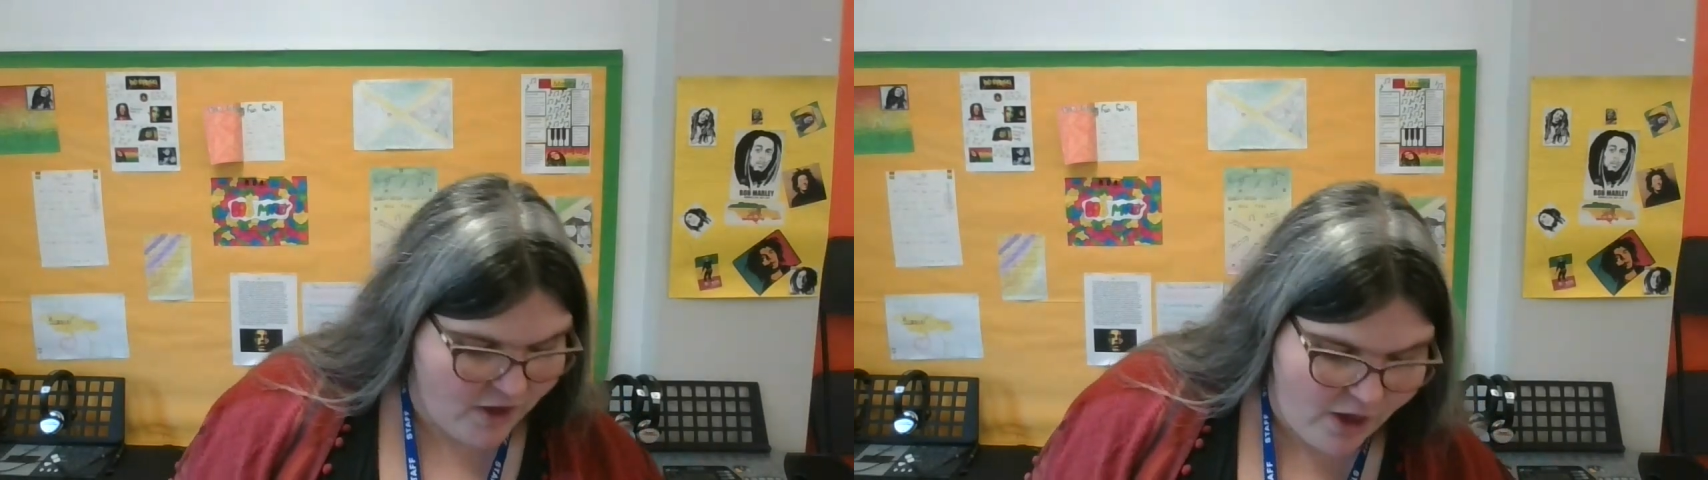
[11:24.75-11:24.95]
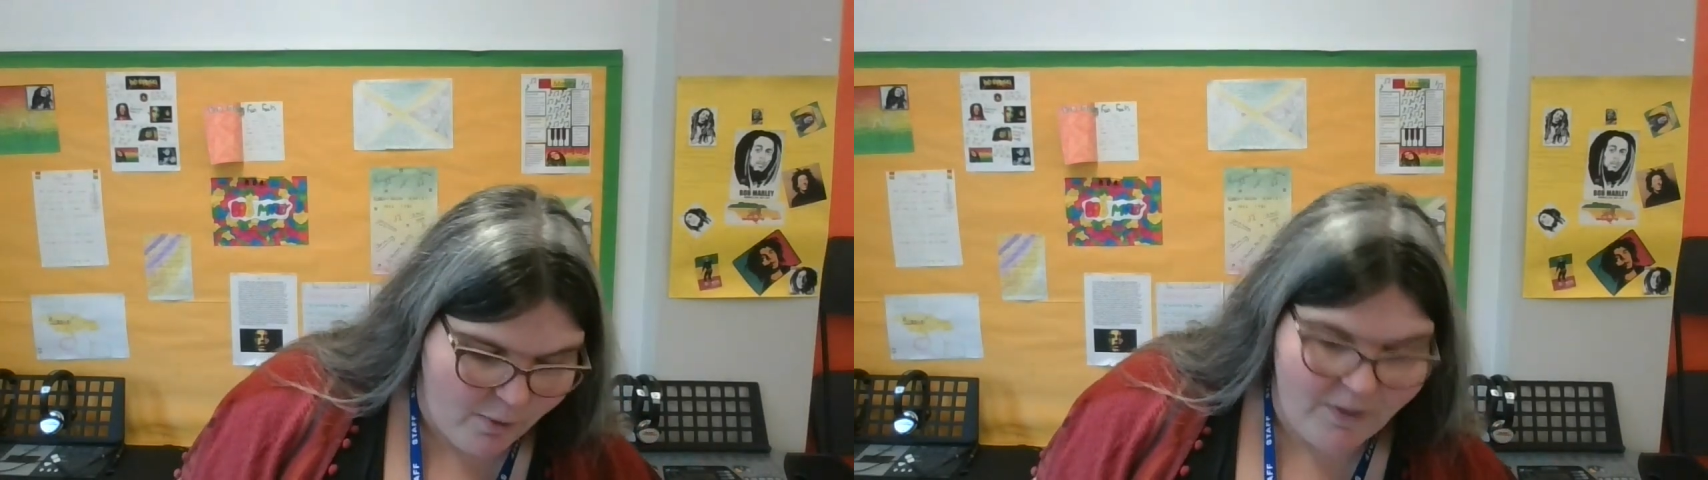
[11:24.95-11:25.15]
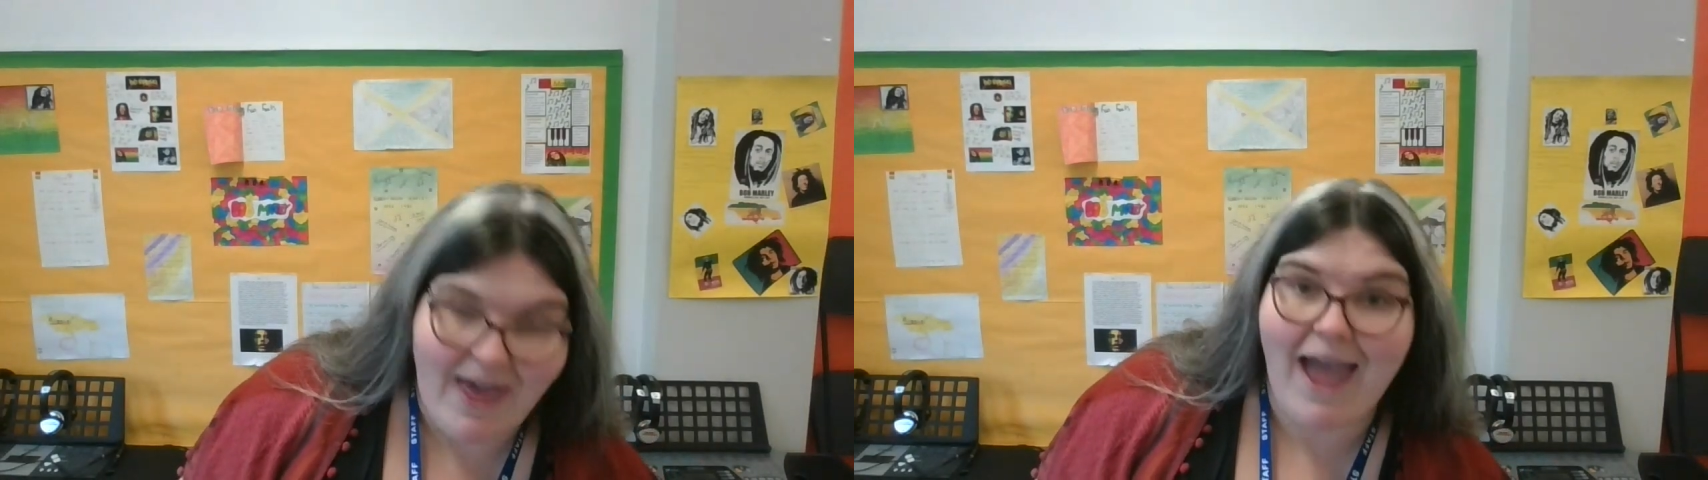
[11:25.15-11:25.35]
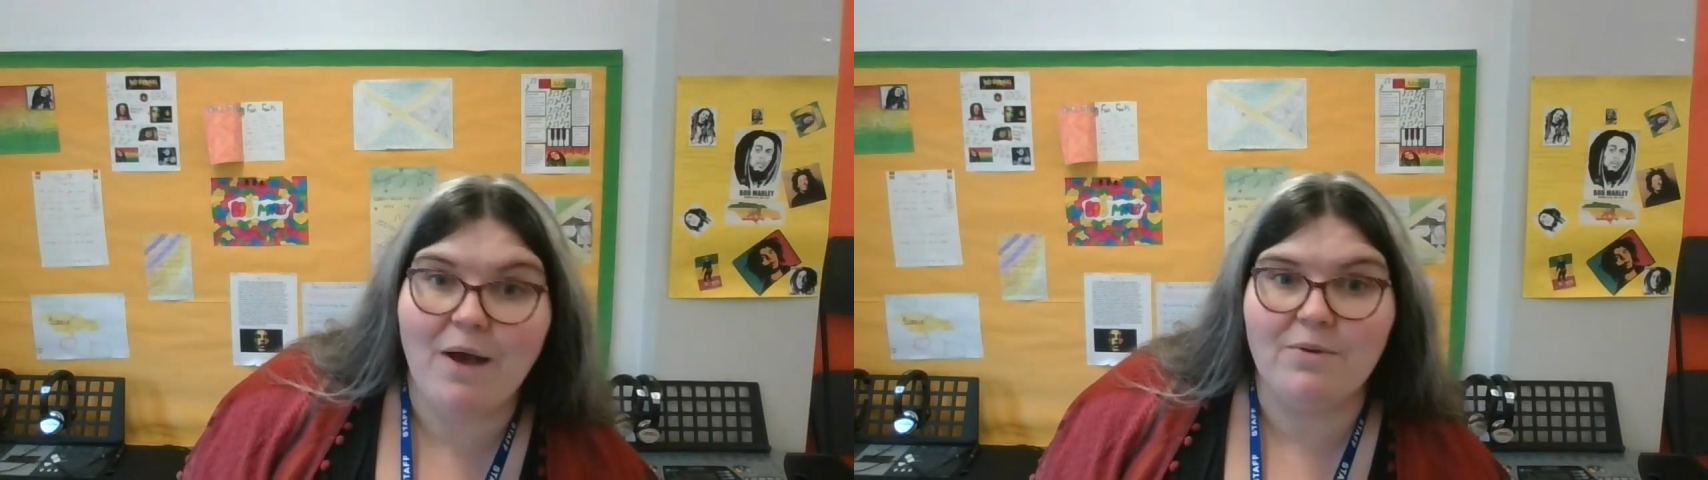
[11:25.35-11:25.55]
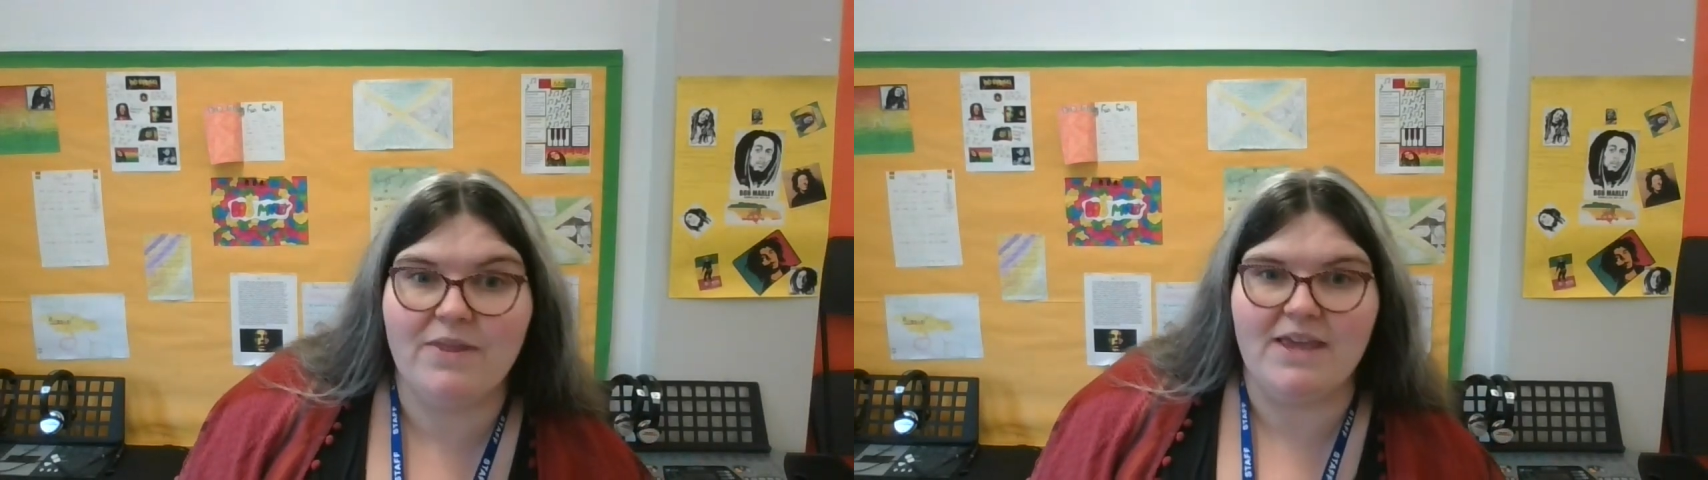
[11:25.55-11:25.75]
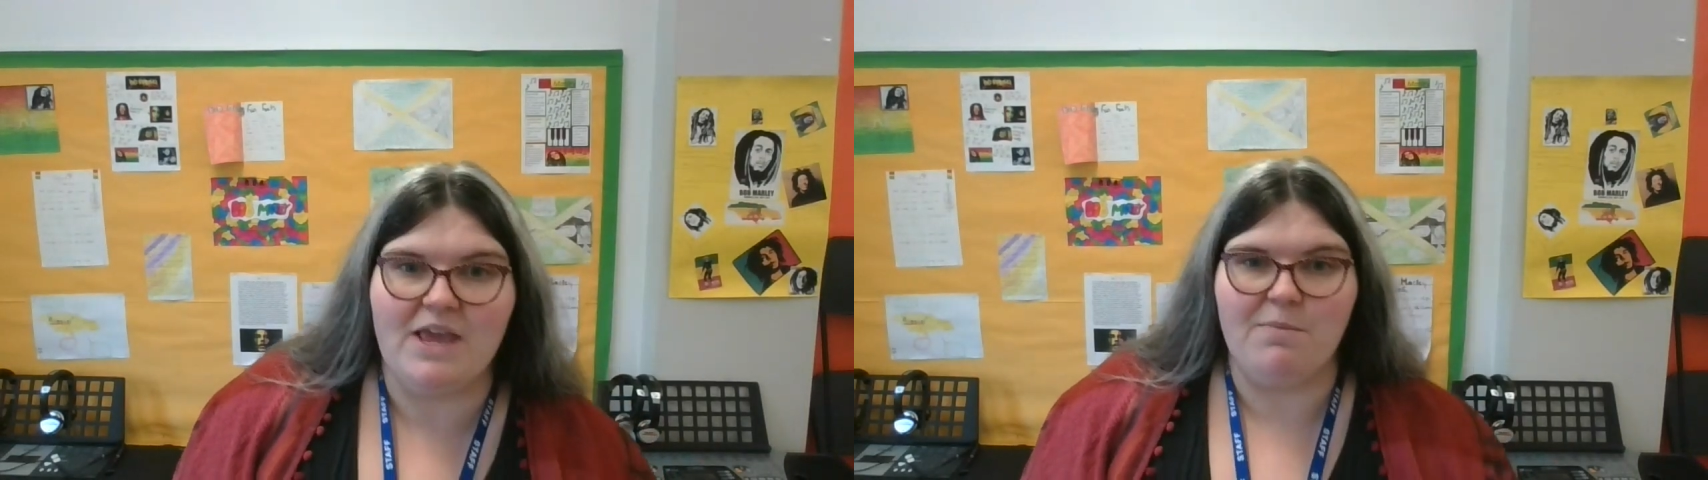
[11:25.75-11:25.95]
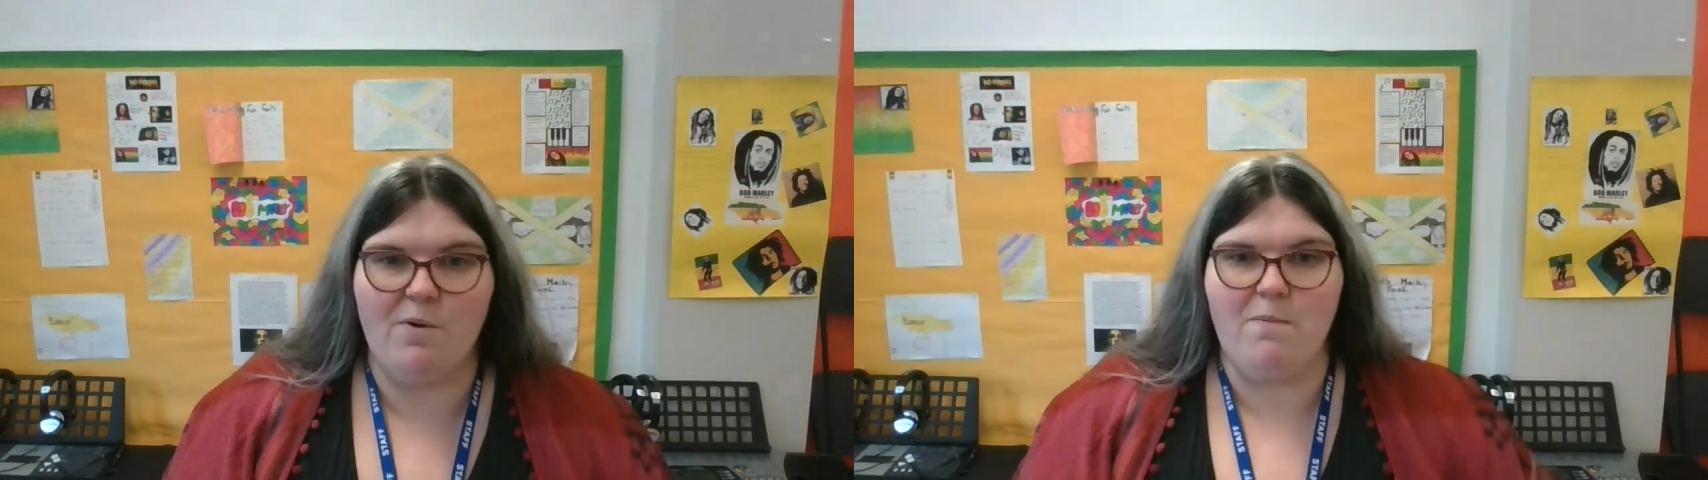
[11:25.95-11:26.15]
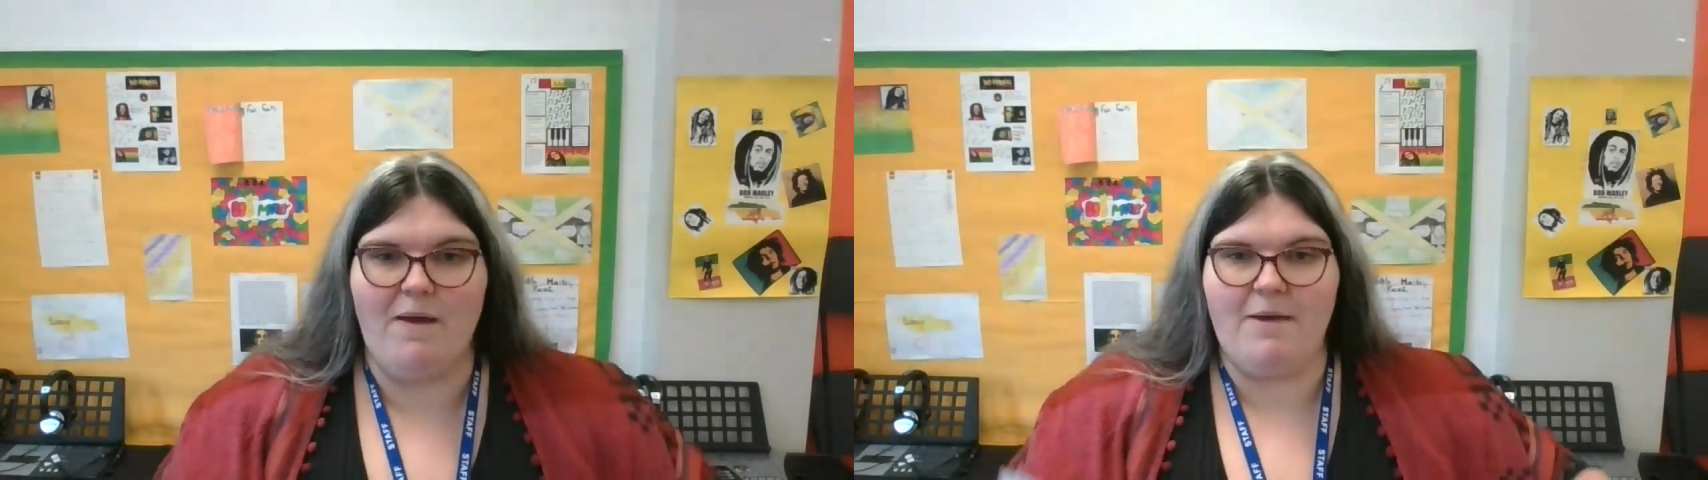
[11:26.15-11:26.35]
a go without the
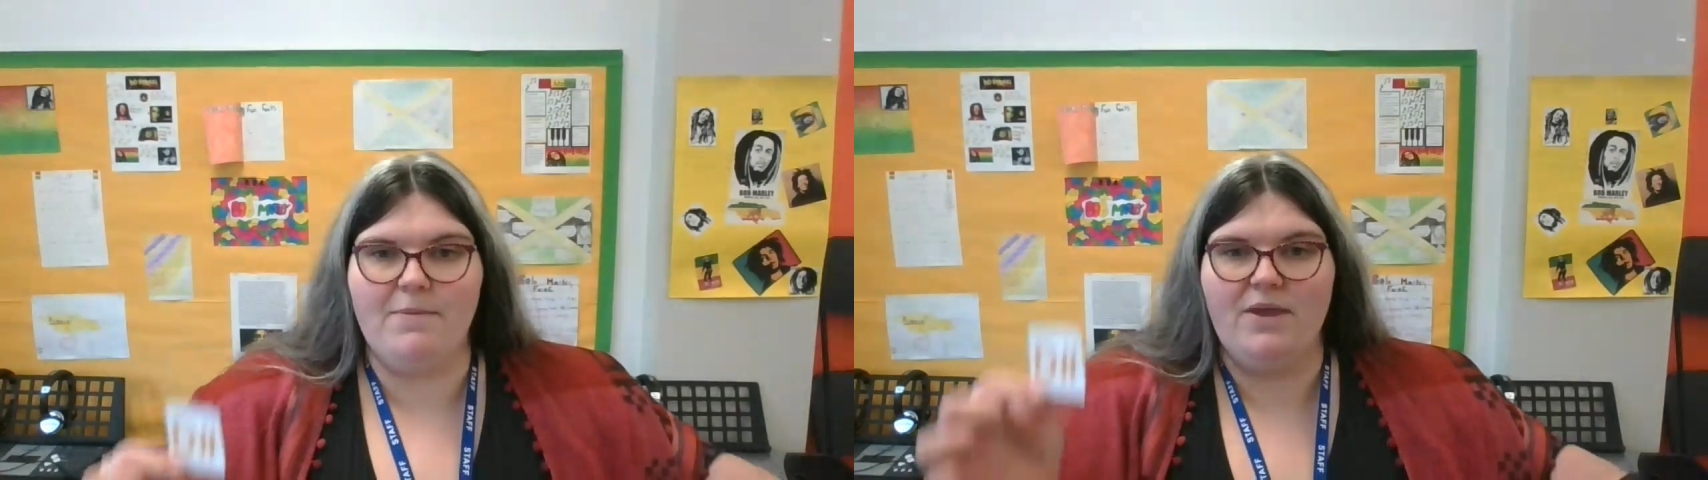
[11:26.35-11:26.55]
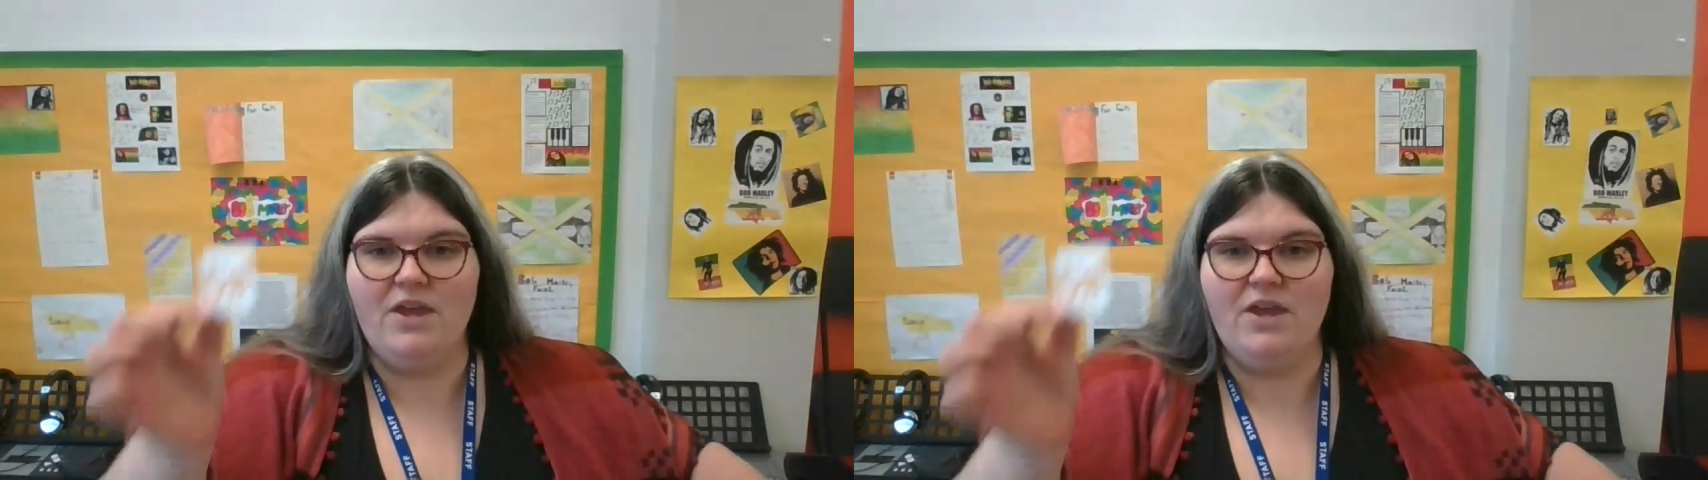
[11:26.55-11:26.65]
keyboard map.